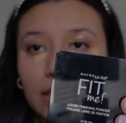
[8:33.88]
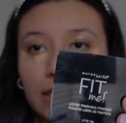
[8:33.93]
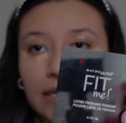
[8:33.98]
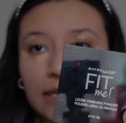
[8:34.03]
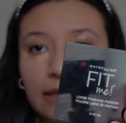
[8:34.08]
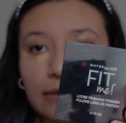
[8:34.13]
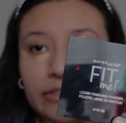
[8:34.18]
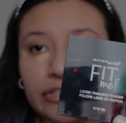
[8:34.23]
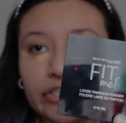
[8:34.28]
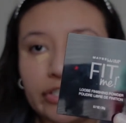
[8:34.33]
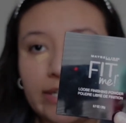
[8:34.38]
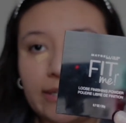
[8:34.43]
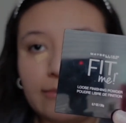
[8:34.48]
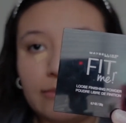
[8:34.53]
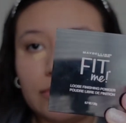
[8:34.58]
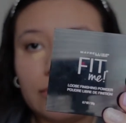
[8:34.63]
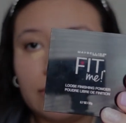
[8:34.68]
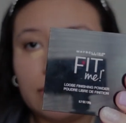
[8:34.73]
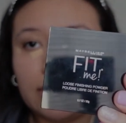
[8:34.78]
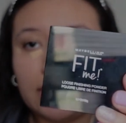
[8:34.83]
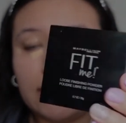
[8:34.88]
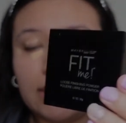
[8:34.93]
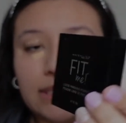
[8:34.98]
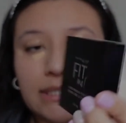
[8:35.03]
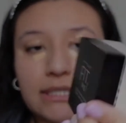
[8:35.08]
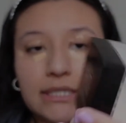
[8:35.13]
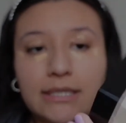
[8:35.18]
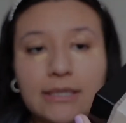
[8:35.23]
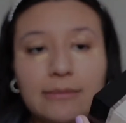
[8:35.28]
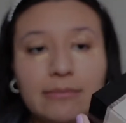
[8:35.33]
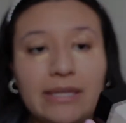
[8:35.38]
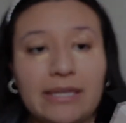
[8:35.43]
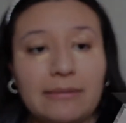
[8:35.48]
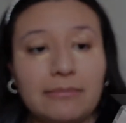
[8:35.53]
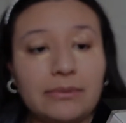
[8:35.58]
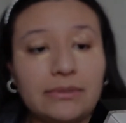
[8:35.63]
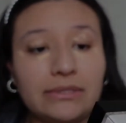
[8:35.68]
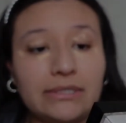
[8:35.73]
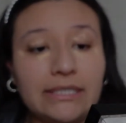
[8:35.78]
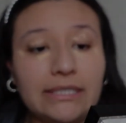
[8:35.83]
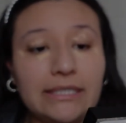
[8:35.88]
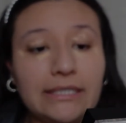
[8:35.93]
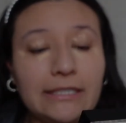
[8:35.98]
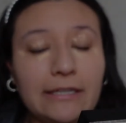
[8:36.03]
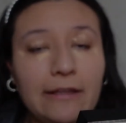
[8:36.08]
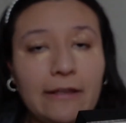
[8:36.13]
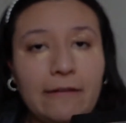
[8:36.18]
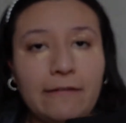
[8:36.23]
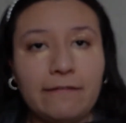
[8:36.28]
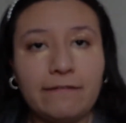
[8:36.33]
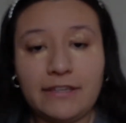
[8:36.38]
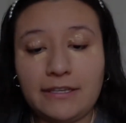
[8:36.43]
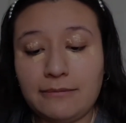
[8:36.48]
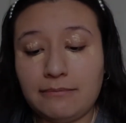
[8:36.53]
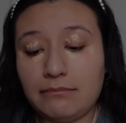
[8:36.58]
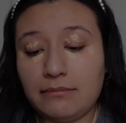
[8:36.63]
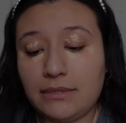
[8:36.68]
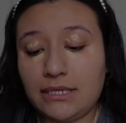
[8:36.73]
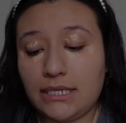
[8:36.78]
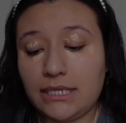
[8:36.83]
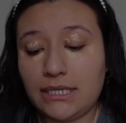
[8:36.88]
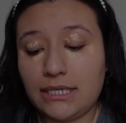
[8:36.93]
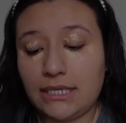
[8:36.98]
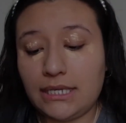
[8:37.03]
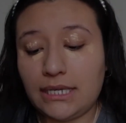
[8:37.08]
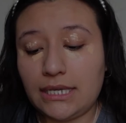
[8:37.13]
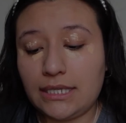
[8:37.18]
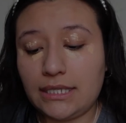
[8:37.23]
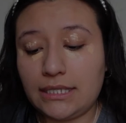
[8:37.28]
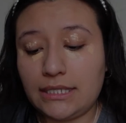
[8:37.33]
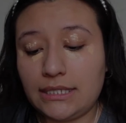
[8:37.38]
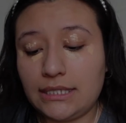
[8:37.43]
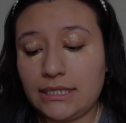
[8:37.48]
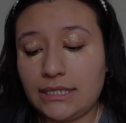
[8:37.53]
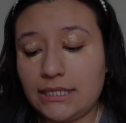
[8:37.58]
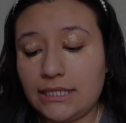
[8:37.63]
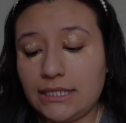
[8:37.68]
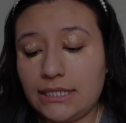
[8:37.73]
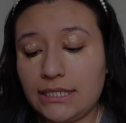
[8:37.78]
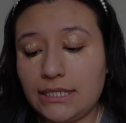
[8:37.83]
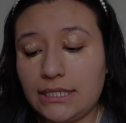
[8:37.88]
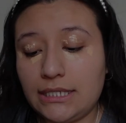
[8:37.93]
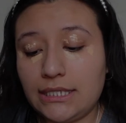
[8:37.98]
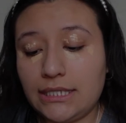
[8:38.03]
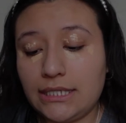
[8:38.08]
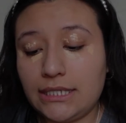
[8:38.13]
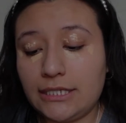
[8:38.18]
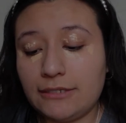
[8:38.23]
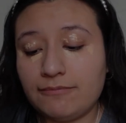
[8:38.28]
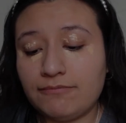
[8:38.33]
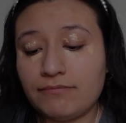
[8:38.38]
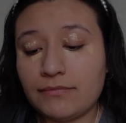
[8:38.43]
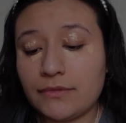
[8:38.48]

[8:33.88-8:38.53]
which I'm using the Maybelline Fit Me in the